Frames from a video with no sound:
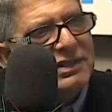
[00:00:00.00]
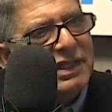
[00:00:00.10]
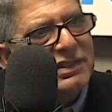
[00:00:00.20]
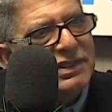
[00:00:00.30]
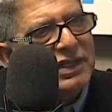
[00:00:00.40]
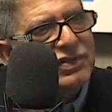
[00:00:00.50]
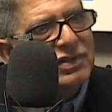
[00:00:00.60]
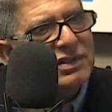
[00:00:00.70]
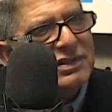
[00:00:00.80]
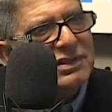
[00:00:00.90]

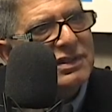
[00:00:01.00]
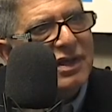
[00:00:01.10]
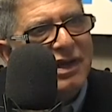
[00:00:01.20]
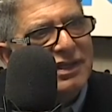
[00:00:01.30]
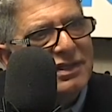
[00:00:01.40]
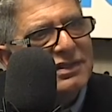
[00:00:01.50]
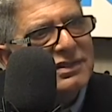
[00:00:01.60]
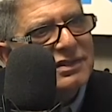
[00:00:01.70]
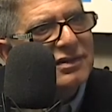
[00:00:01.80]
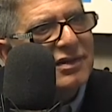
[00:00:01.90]
sensations mm-hmm. and
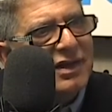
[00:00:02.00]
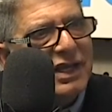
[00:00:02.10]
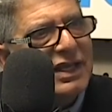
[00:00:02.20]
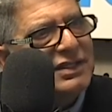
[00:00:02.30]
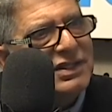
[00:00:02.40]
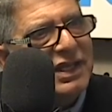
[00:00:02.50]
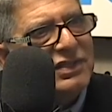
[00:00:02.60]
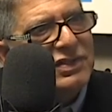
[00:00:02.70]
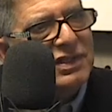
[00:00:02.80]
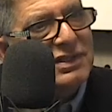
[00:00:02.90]
colors and
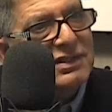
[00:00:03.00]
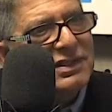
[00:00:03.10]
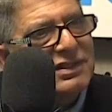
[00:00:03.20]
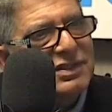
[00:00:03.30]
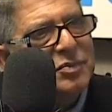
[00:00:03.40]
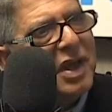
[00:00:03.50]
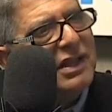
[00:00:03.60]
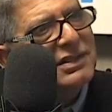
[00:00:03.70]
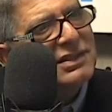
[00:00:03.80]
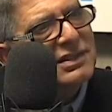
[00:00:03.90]
textures and
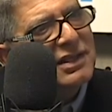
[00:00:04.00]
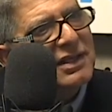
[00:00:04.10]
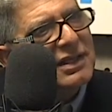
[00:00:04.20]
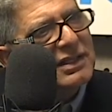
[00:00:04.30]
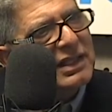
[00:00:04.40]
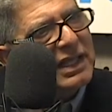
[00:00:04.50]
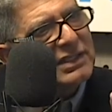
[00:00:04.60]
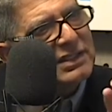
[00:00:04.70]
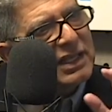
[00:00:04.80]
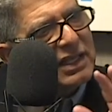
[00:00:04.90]
smells.
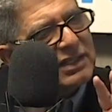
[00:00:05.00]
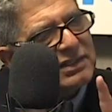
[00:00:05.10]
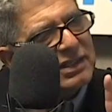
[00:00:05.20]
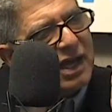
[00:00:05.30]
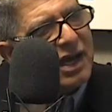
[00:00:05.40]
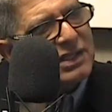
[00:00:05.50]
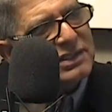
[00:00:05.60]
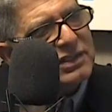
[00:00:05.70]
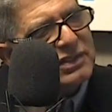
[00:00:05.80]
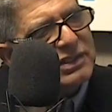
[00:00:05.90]
That's
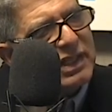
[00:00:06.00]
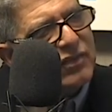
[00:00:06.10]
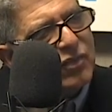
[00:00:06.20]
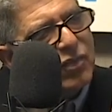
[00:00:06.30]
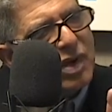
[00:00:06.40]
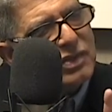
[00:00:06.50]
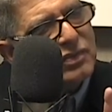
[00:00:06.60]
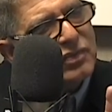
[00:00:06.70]
ask yourself what